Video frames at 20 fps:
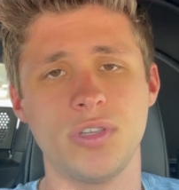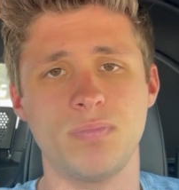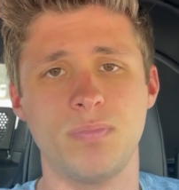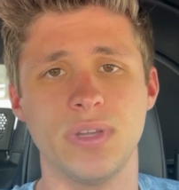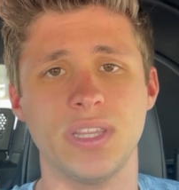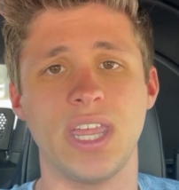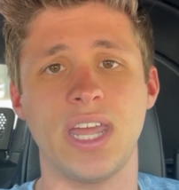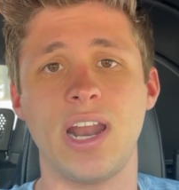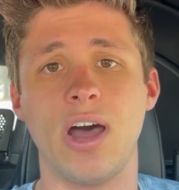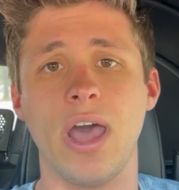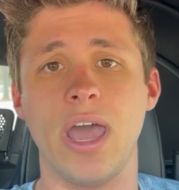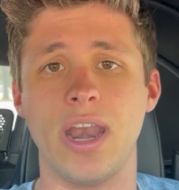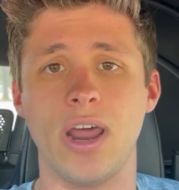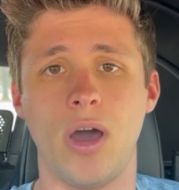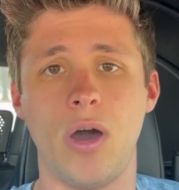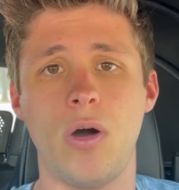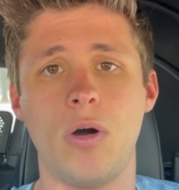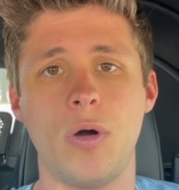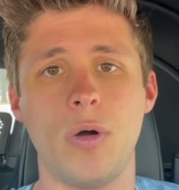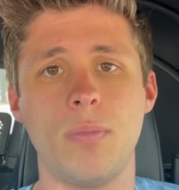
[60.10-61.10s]
But then I'll head
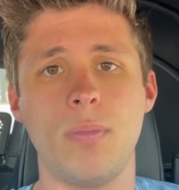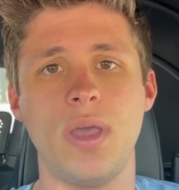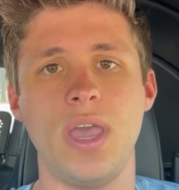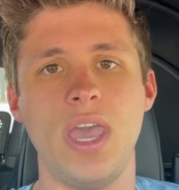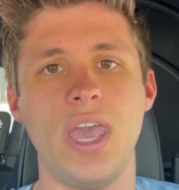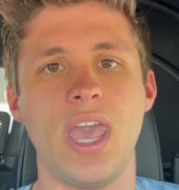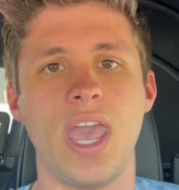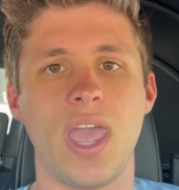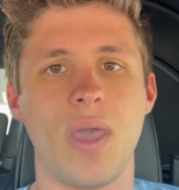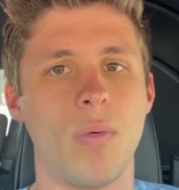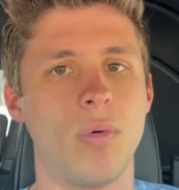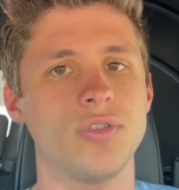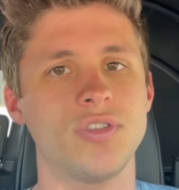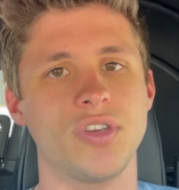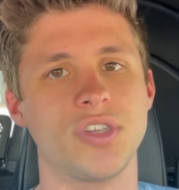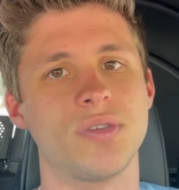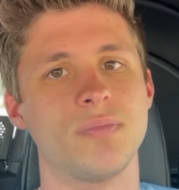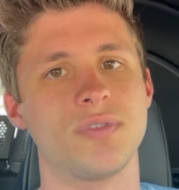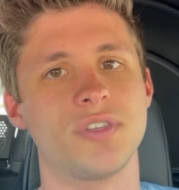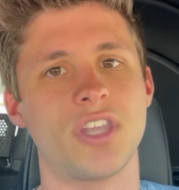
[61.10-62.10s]
home and we'll do
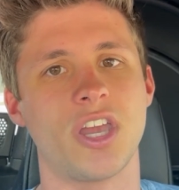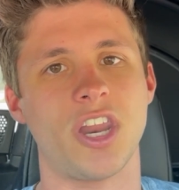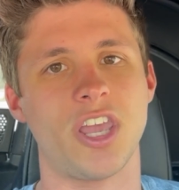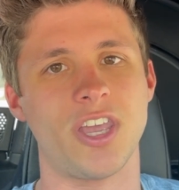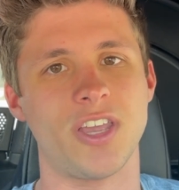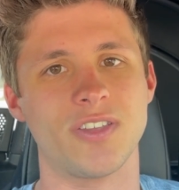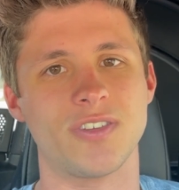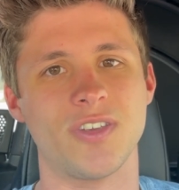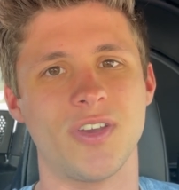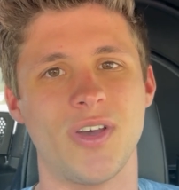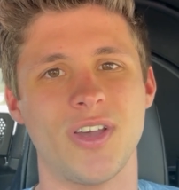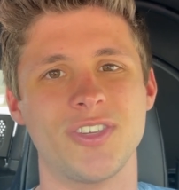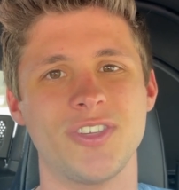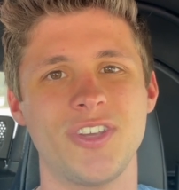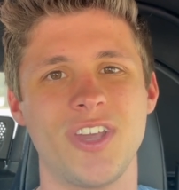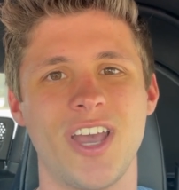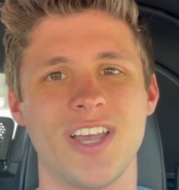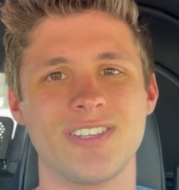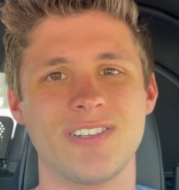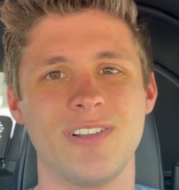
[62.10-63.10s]
some studying. So I'll see
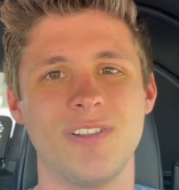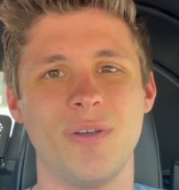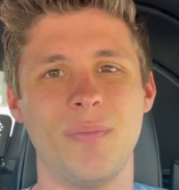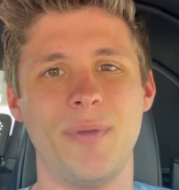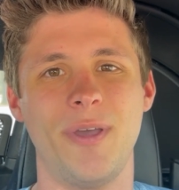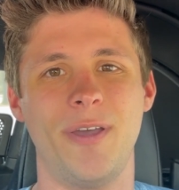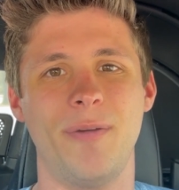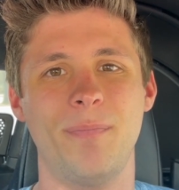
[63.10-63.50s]
you guys in a little bit.